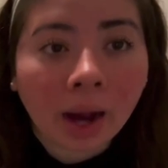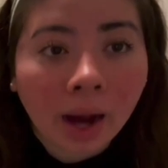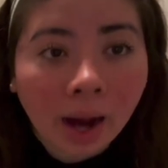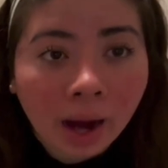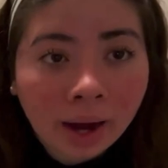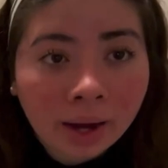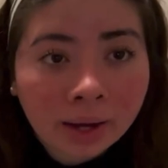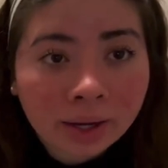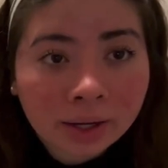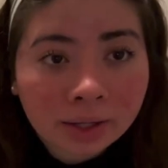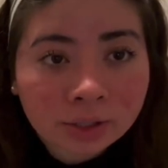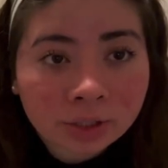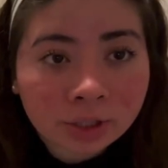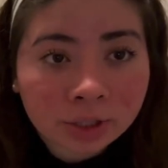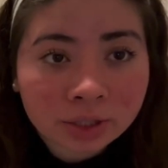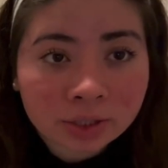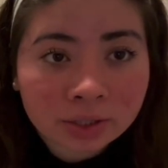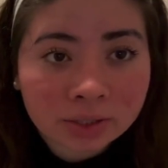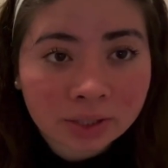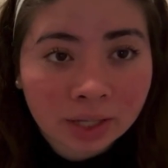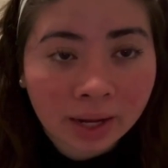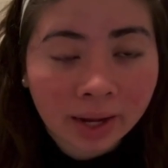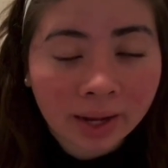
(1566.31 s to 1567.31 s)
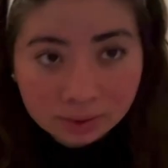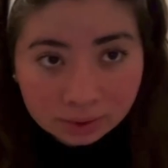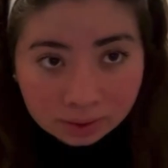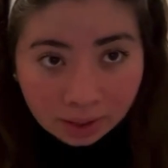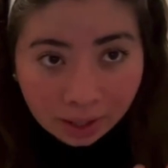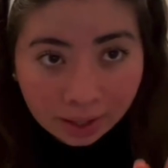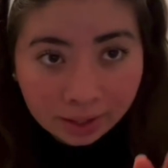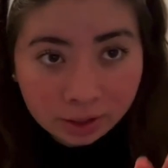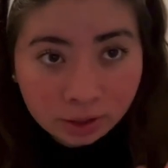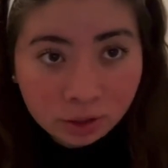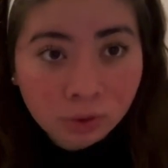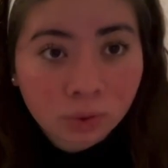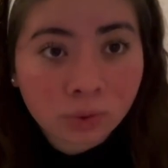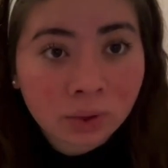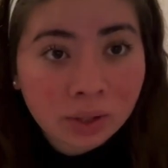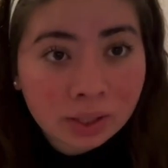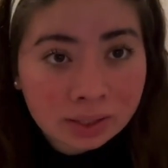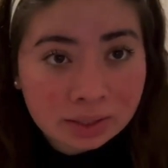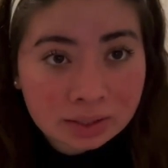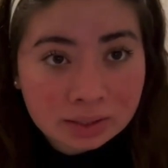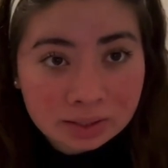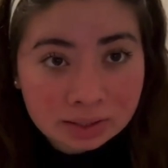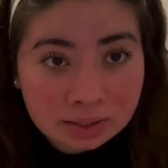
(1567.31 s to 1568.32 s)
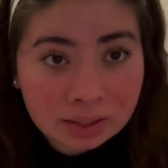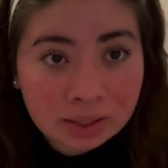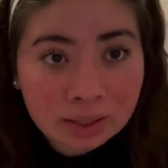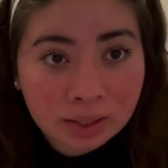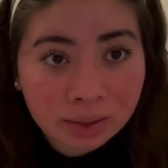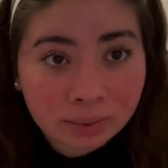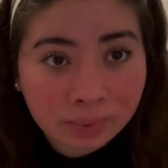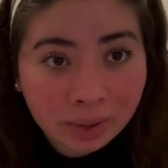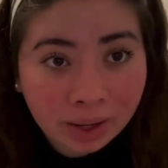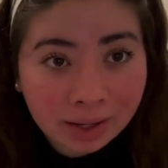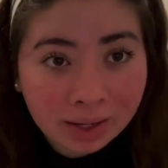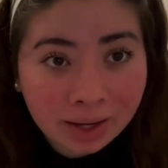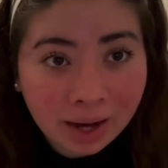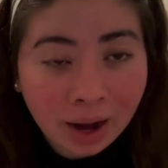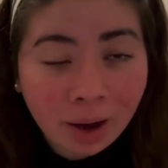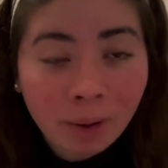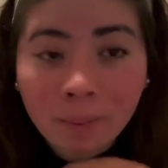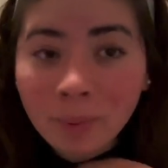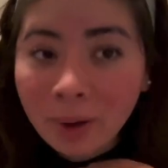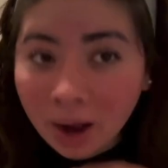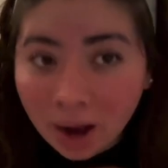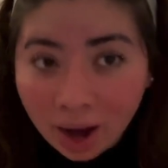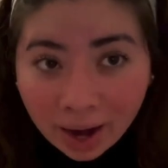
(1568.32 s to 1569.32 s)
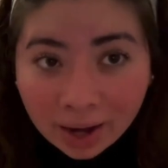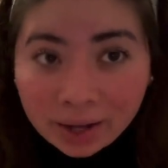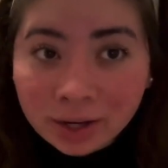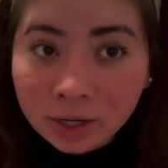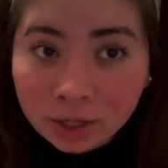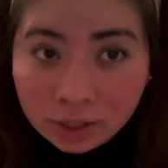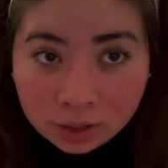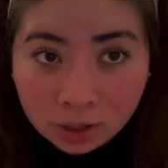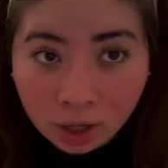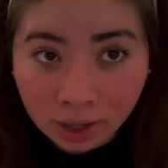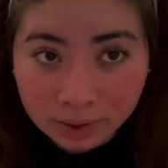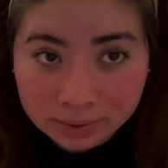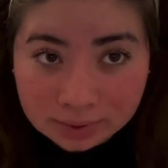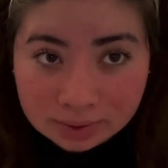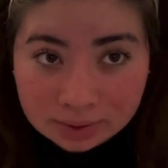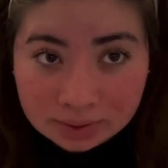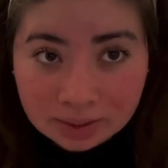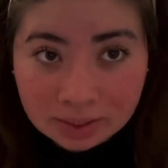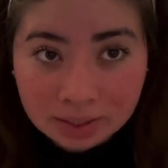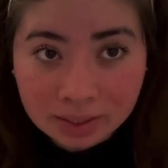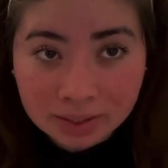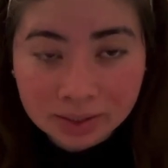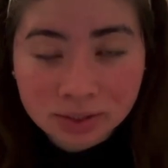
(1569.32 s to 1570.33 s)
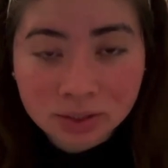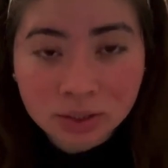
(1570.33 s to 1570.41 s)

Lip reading: I understand that you can see it right now, but I could not see it.